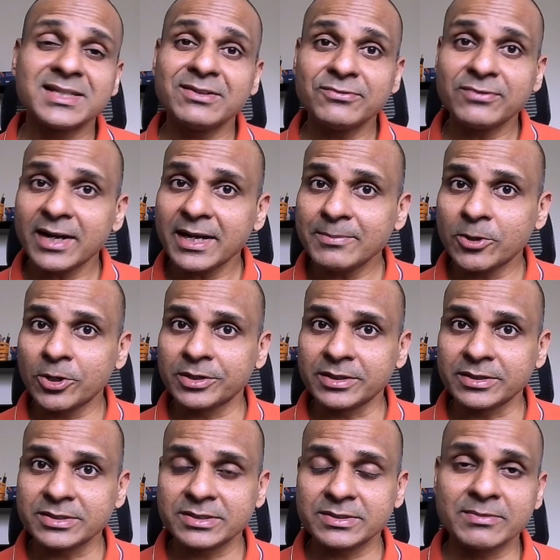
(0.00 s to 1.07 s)
So the T five
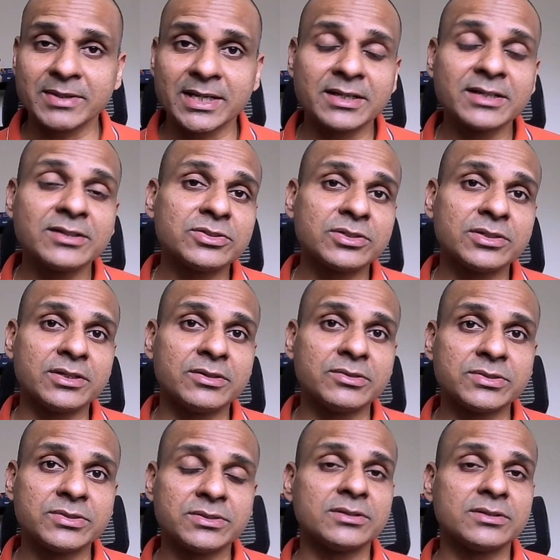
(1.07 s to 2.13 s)
models were
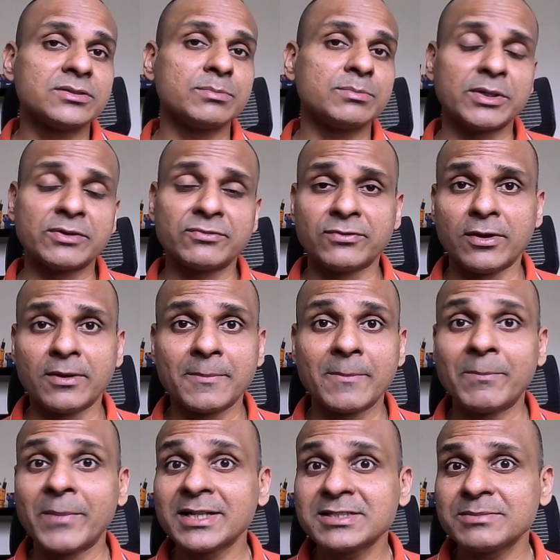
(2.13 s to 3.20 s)
introduced to
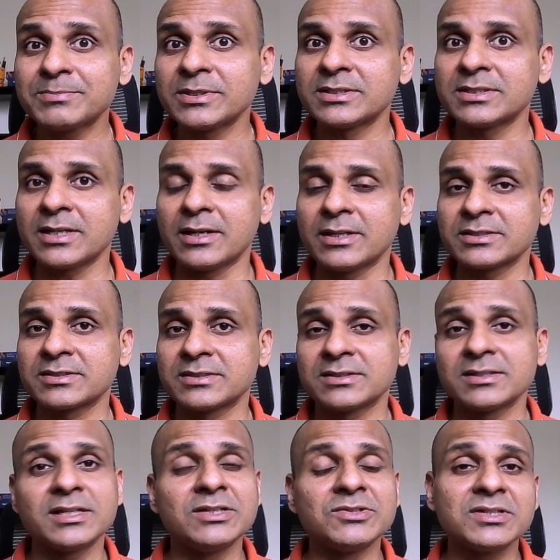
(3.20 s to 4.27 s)
perform multiple
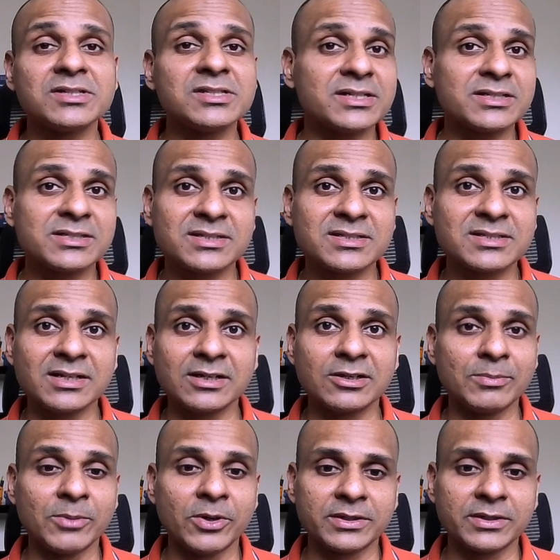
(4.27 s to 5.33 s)
tasks using just a
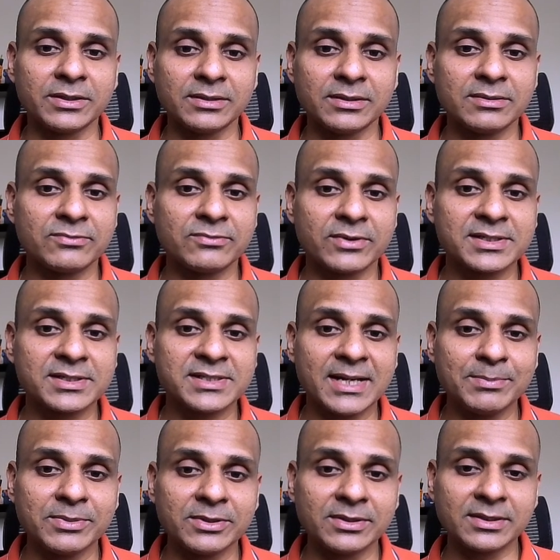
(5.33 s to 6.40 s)
single model. For
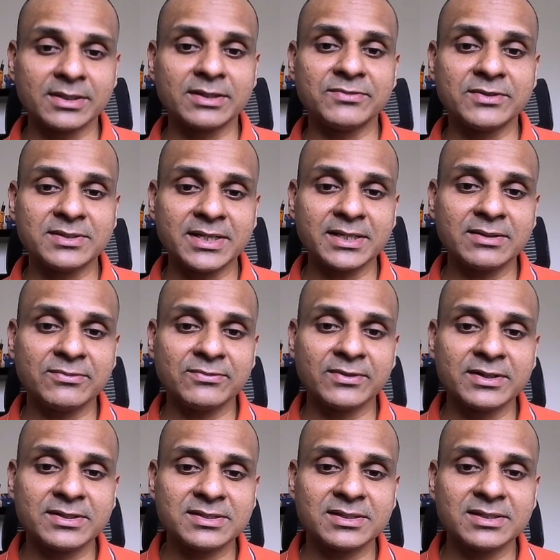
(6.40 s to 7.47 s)
example, if you take the
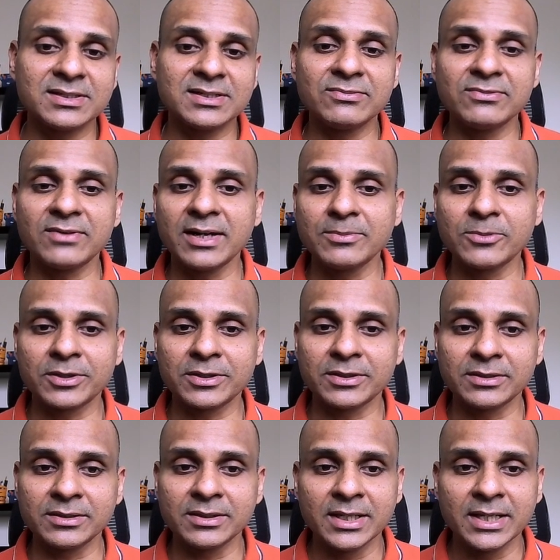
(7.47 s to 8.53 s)
first T five
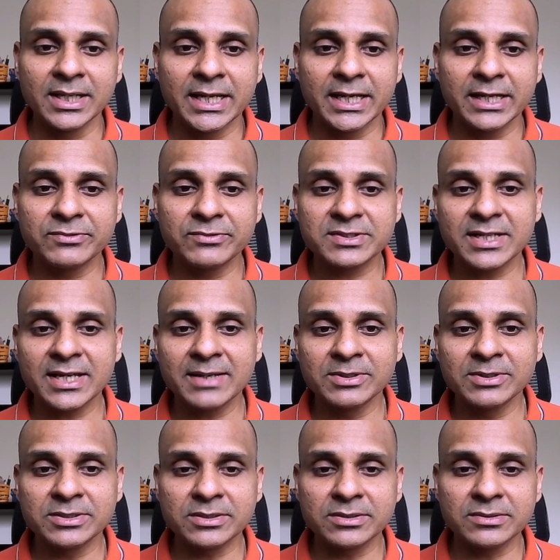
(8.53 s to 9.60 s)
model, it was
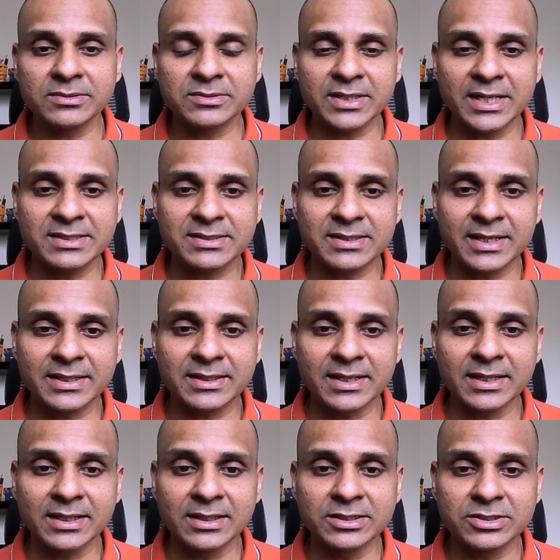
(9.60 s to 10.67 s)
able to
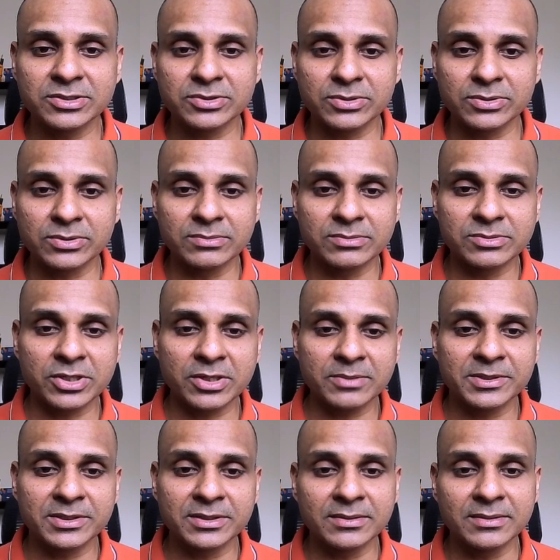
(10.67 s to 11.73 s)
translate English to
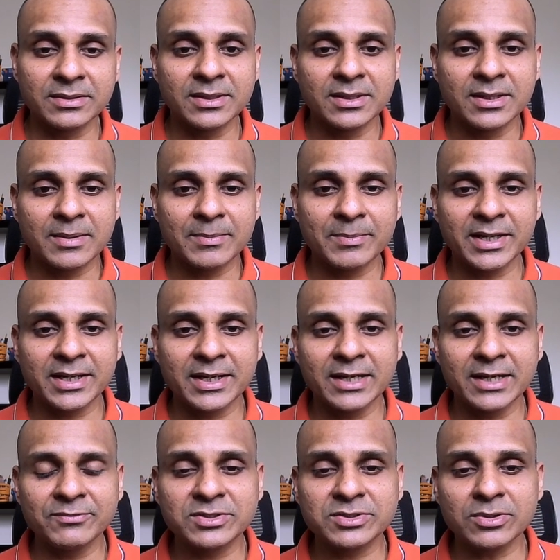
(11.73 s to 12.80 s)
German,
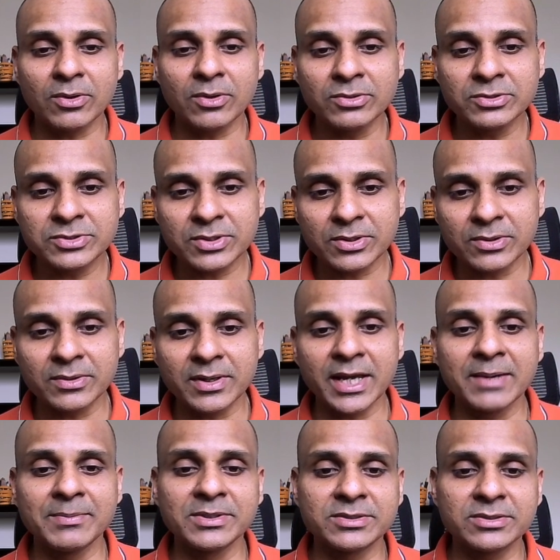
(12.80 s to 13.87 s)
but it was
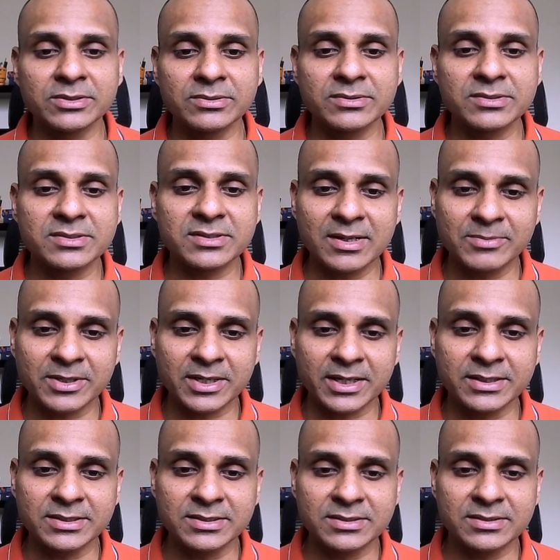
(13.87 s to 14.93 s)
also able to
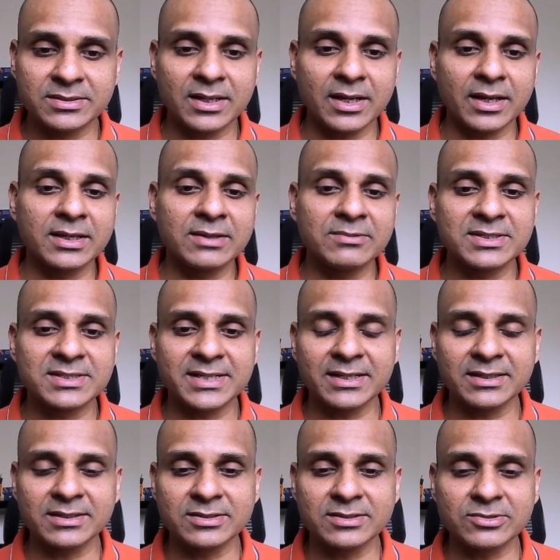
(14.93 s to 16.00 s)
summarize a given
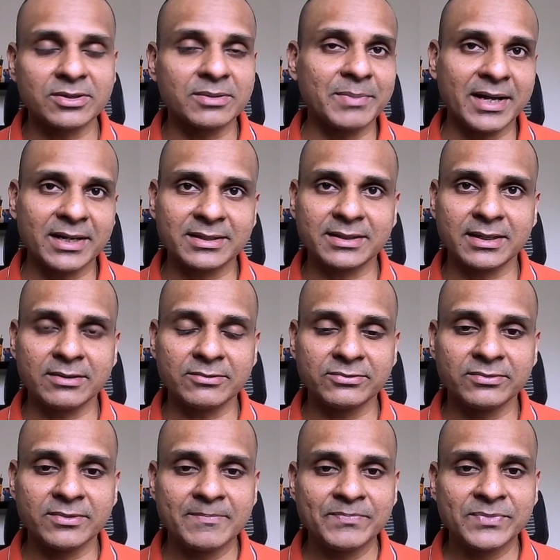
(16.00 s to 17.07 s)
sentence or a
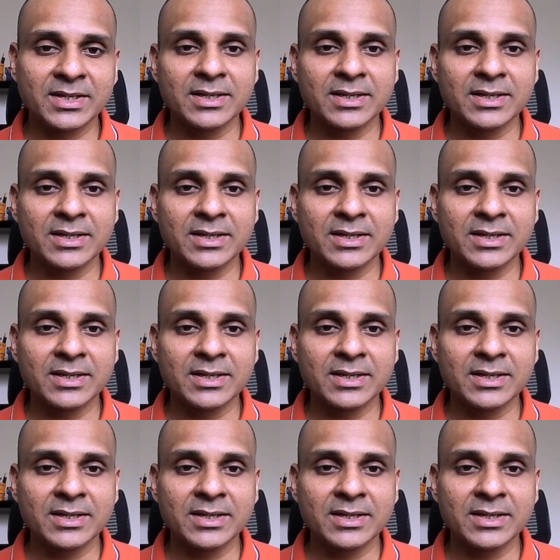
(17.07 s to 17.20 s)
paragraph.